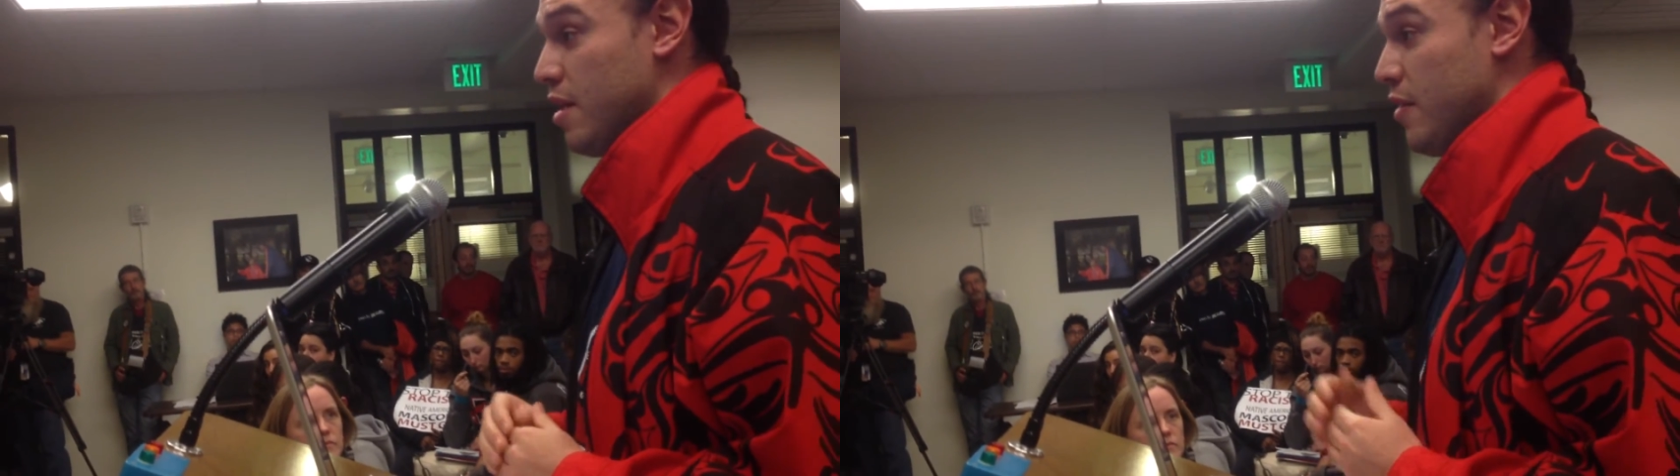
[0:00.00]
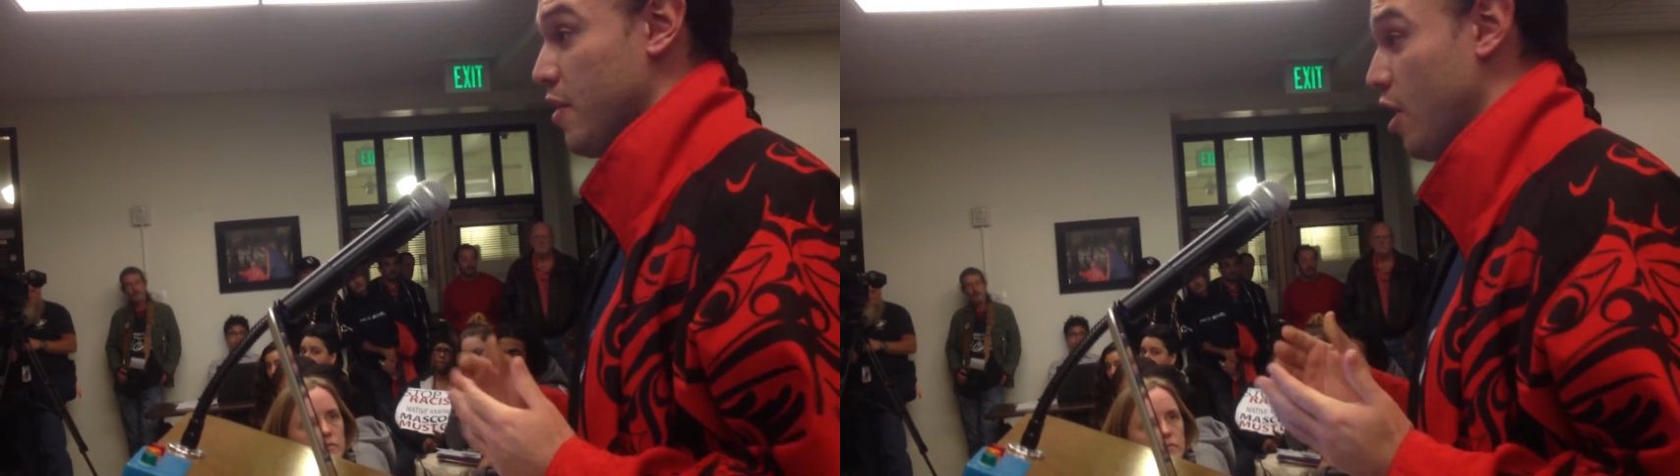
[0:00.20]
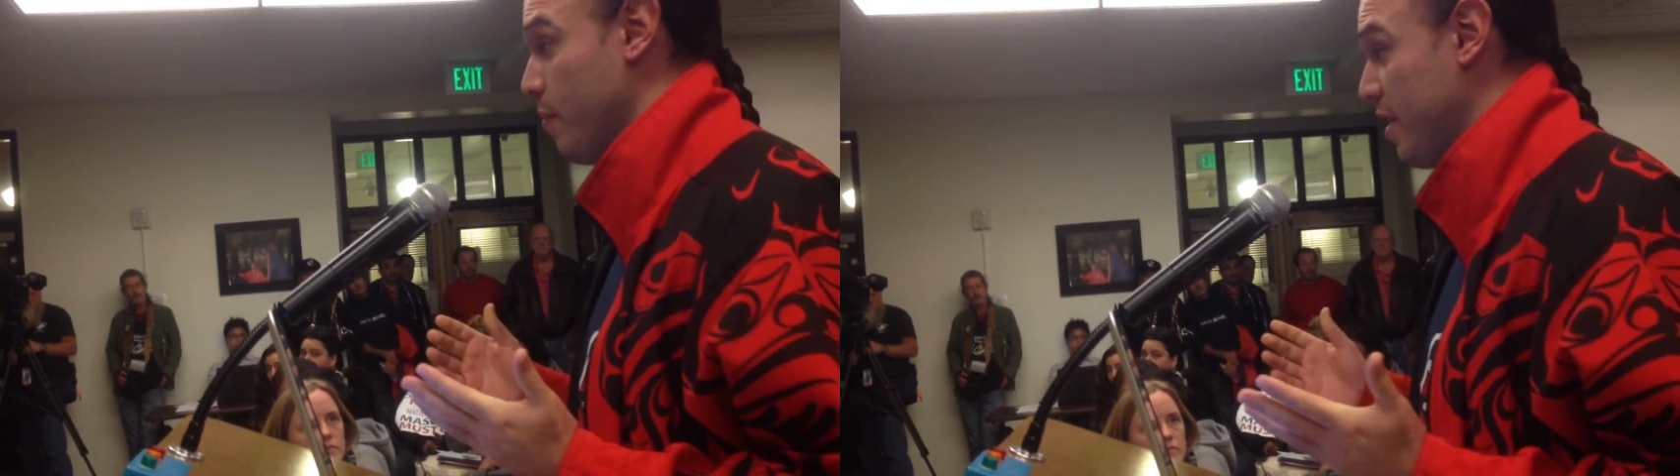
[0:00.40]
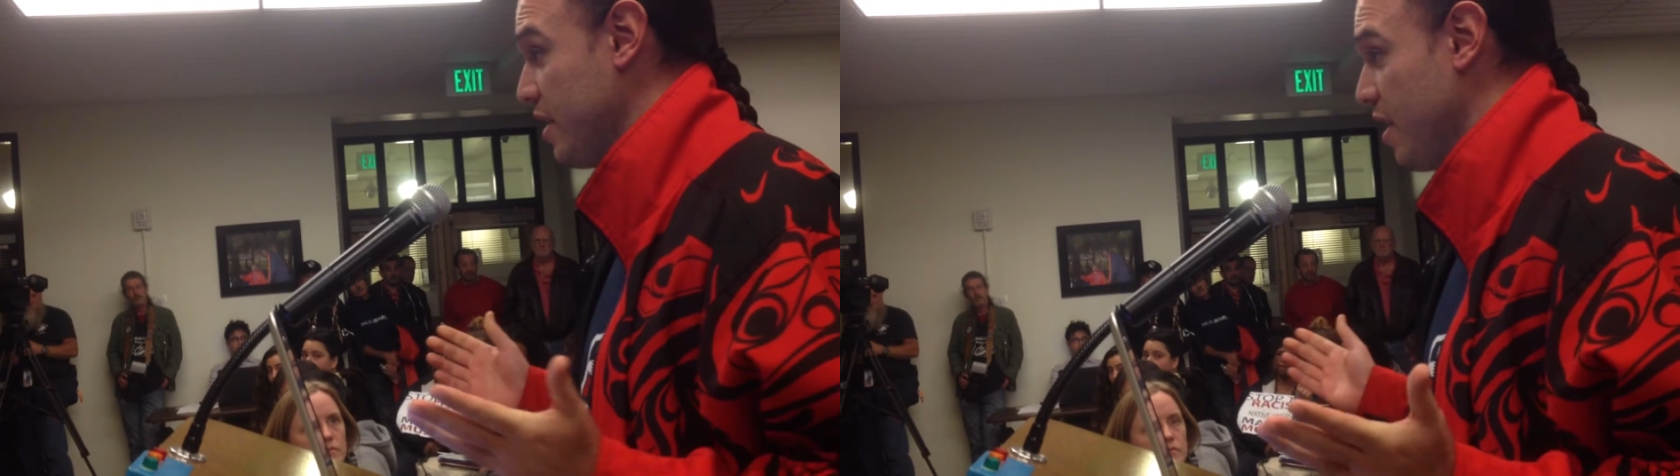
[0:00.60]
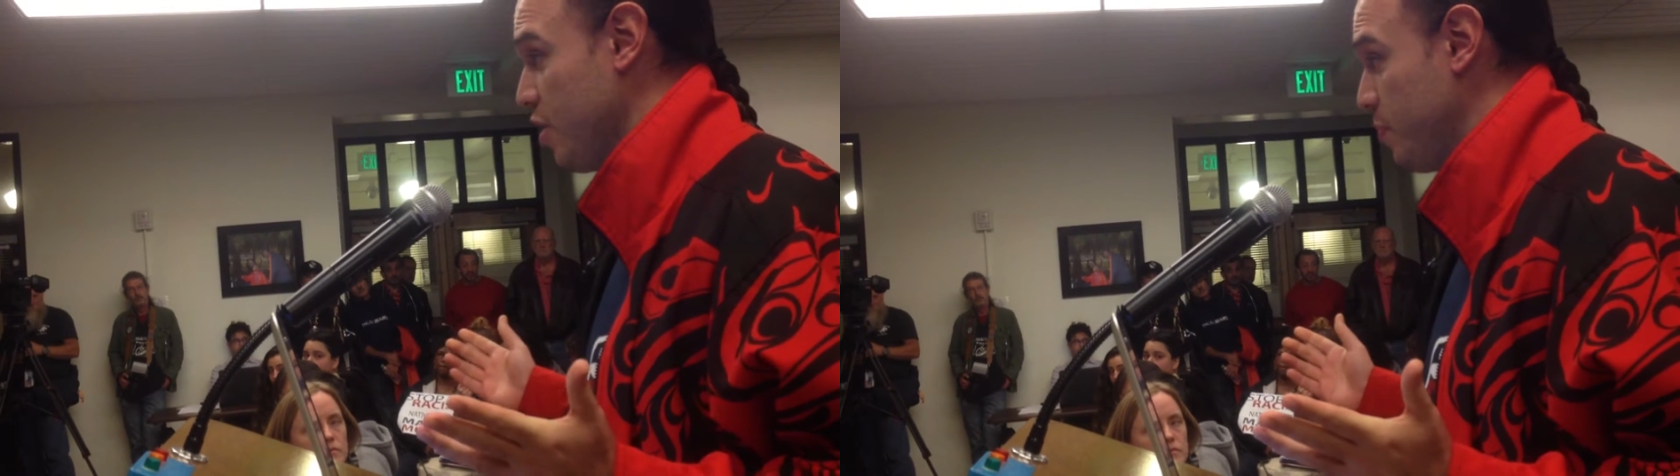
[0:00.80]
There are
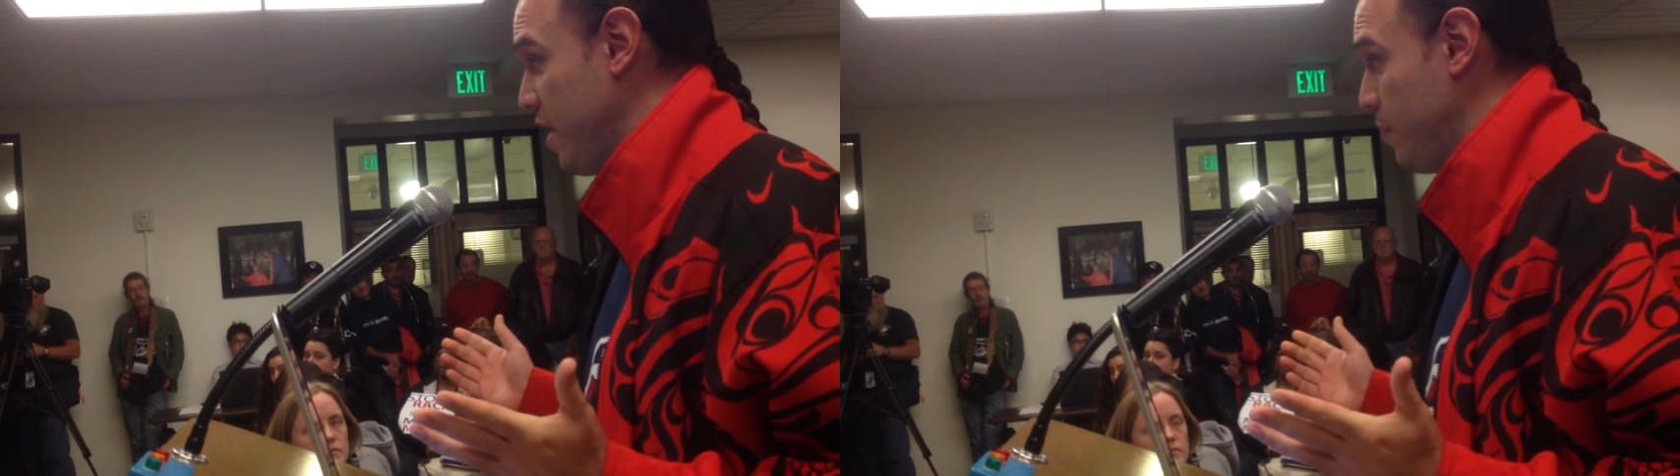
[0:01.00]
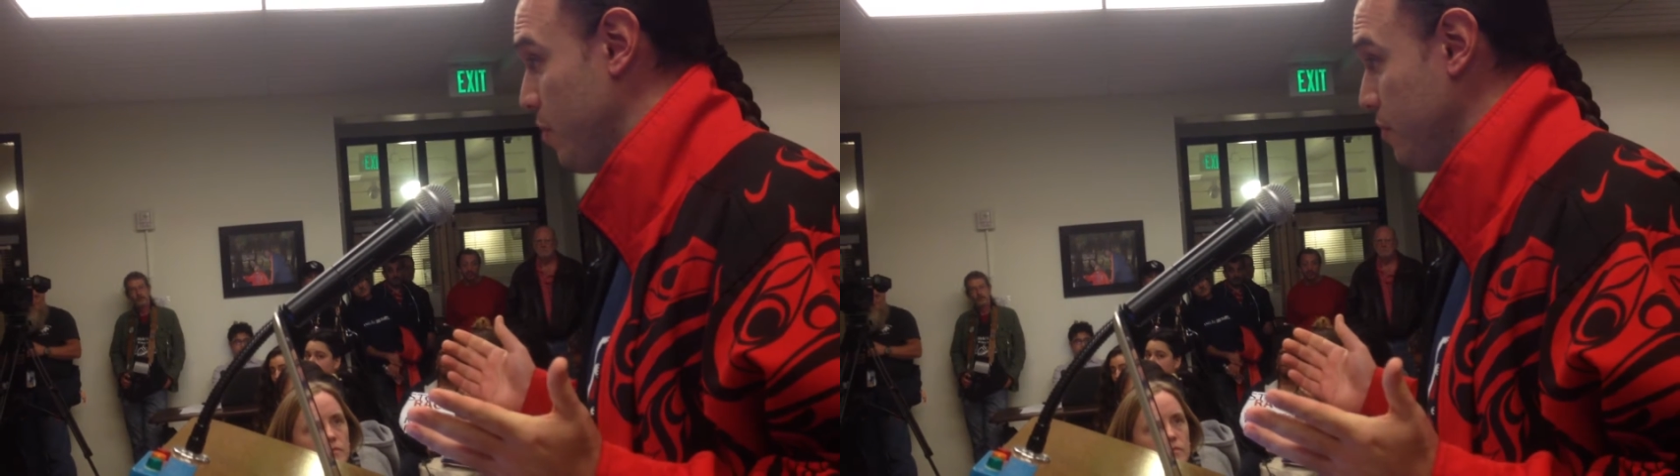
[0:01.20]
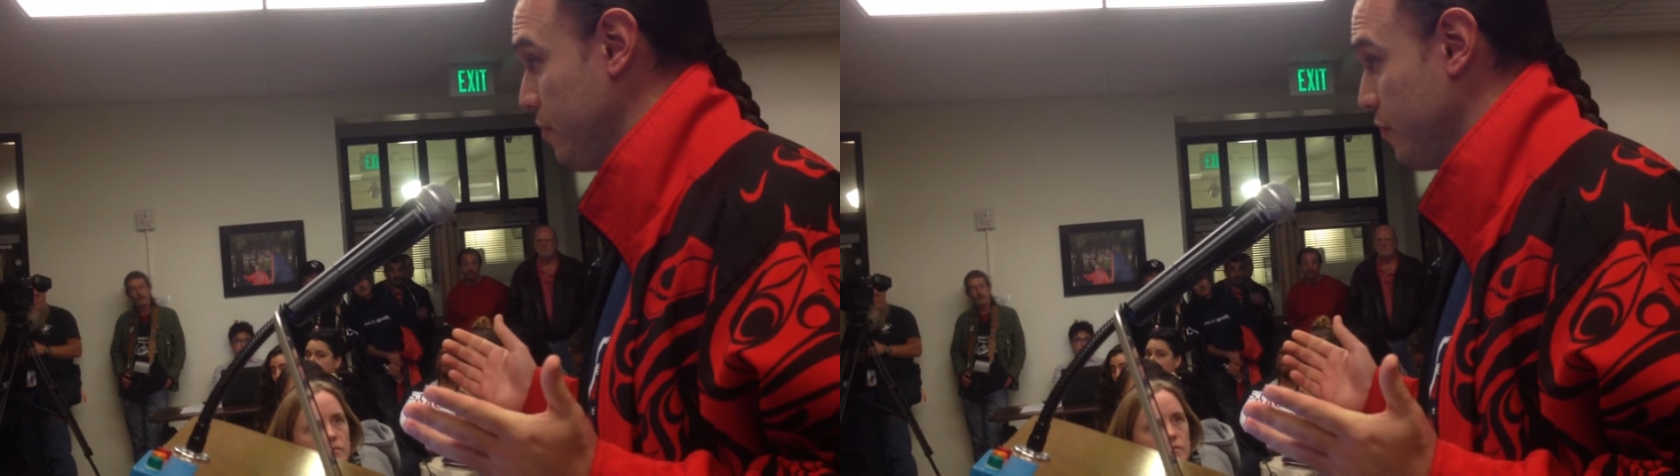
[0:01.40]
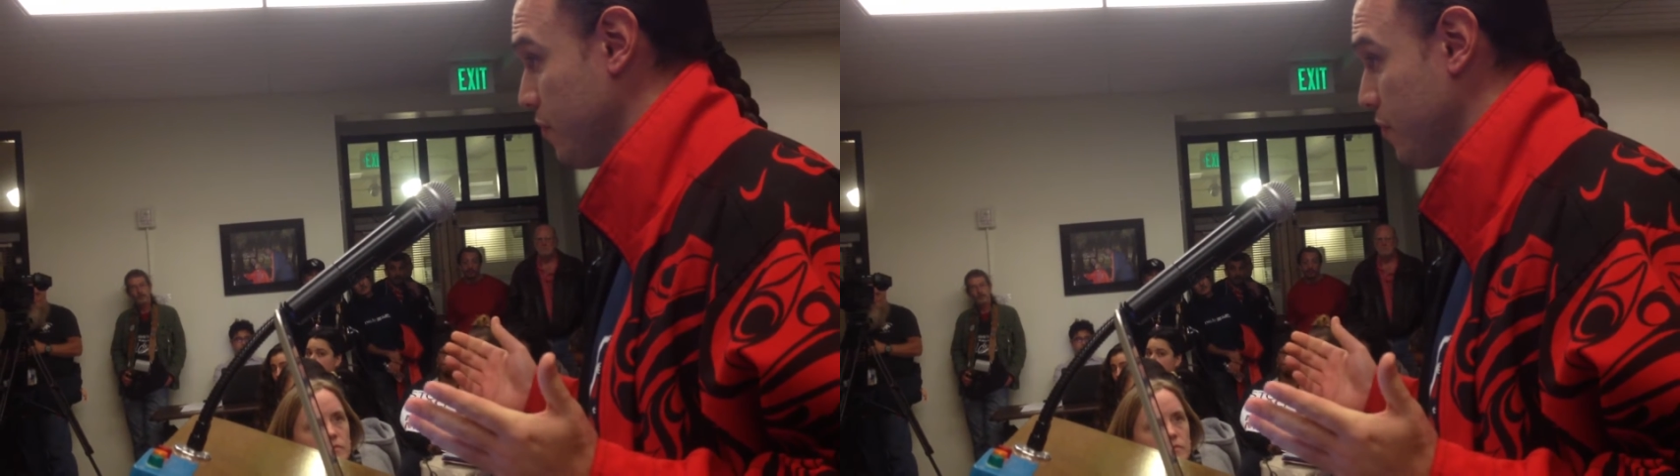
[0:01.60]
many other people